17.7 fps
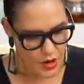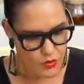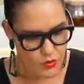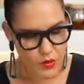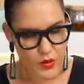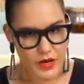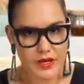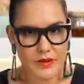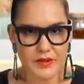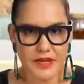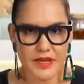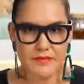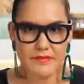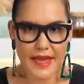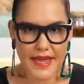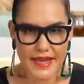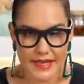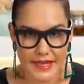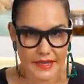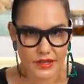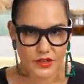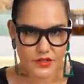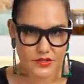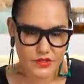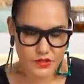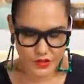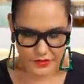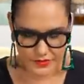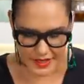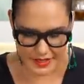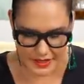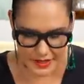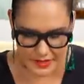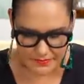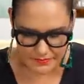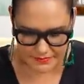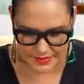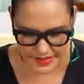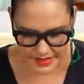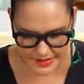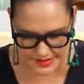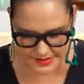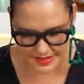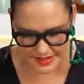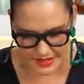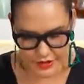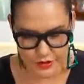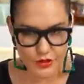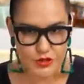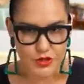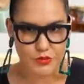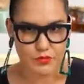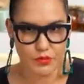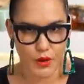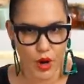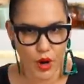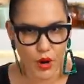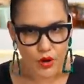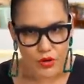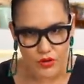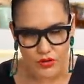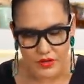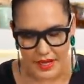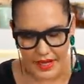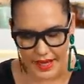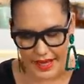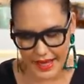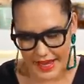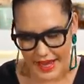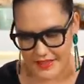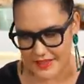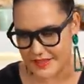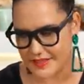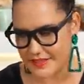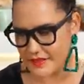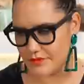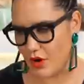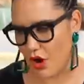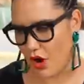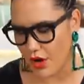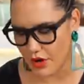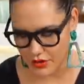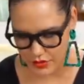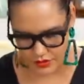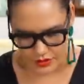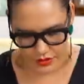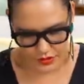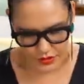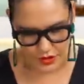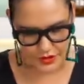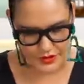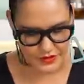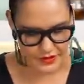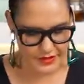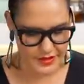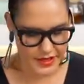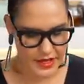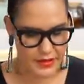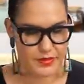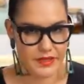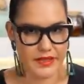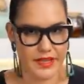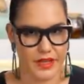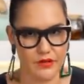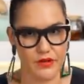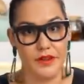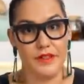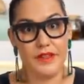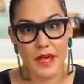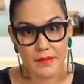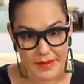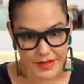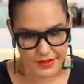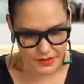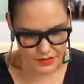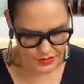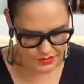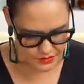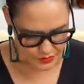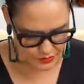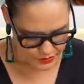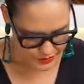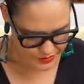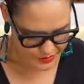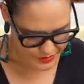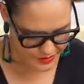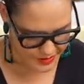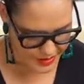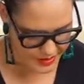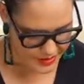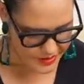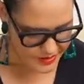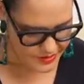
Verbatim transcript: want to be making sort of like a mix here in your bowl uh, and then some hot oil goes on that a bit later on and that makes your sauce.